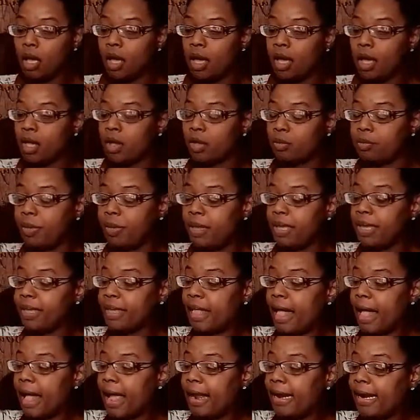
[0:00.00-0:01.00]
being
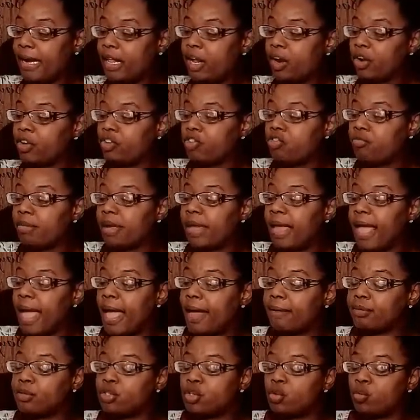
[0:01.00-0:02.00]
guided here. You may have
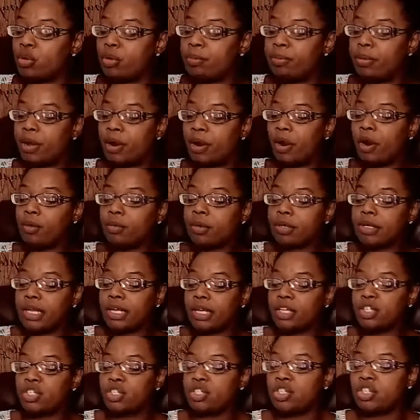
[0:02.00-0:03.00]
to repair a
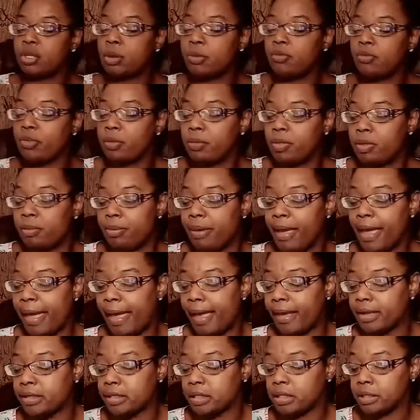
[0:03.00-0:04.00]
relationship from the
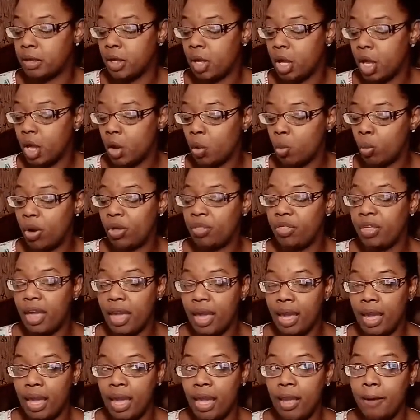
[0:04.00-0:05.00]
past with
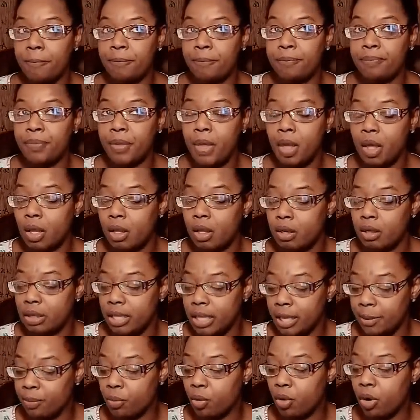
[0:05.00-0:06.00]
a
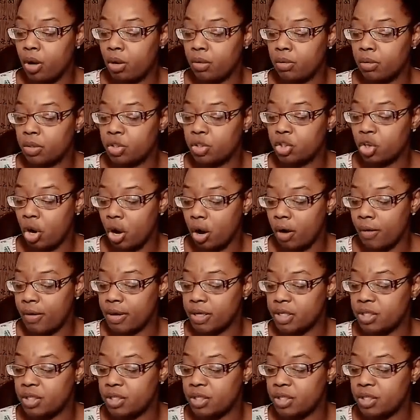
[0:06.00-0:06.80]
Libra, Taurus,